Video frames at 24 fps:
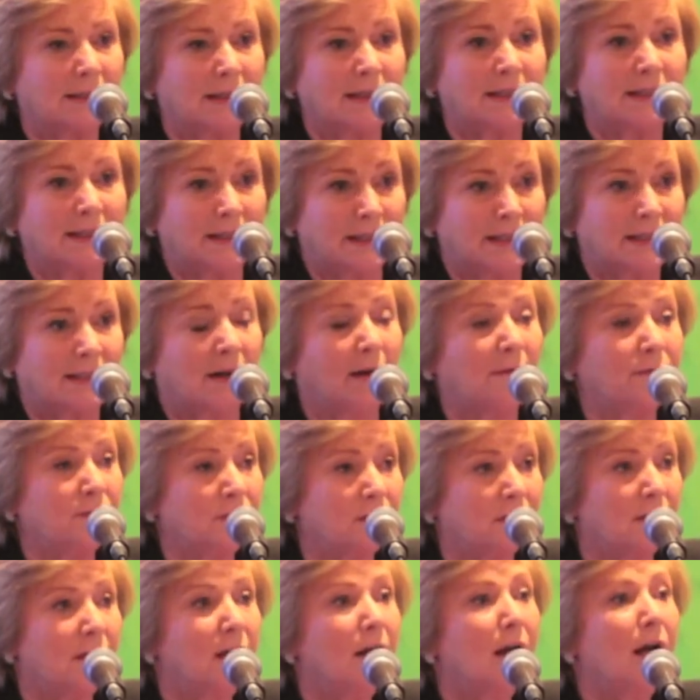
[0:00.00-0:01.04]
Because it is
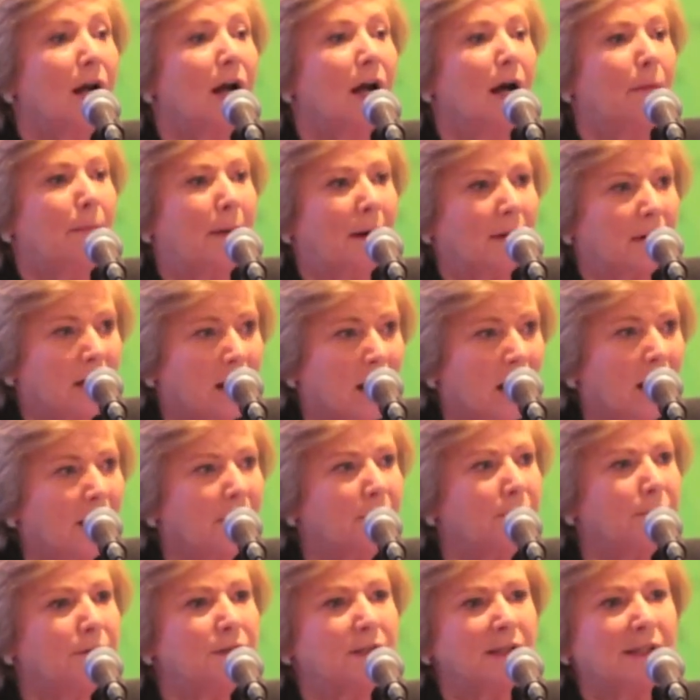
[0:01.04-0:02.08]
often about
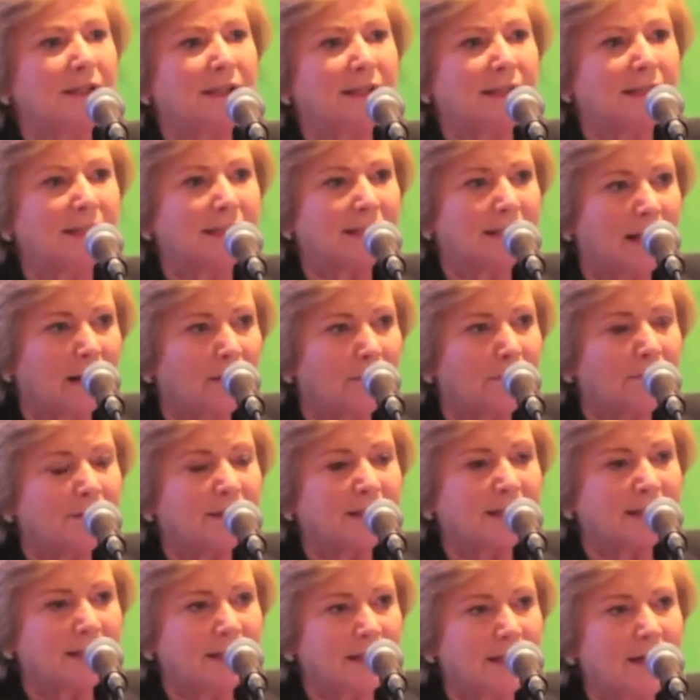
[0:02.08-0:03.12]
confidence and
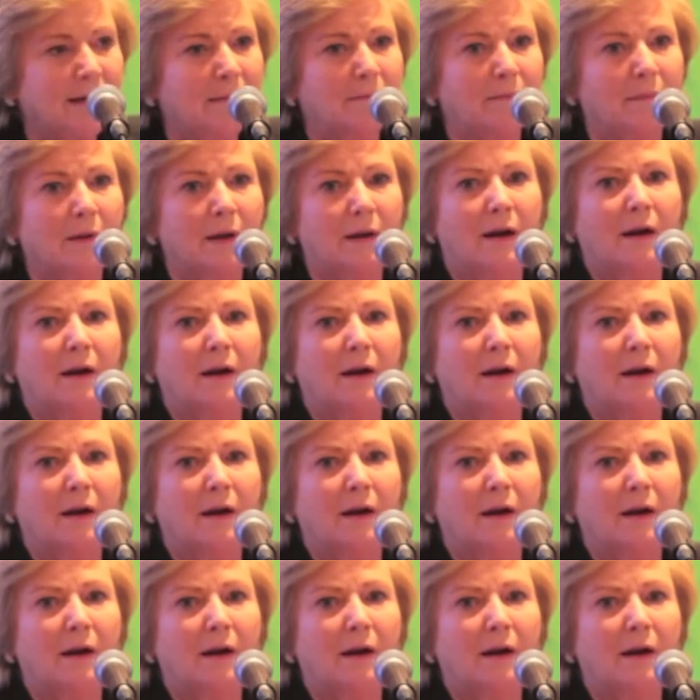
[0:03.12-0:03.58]
self-esteem.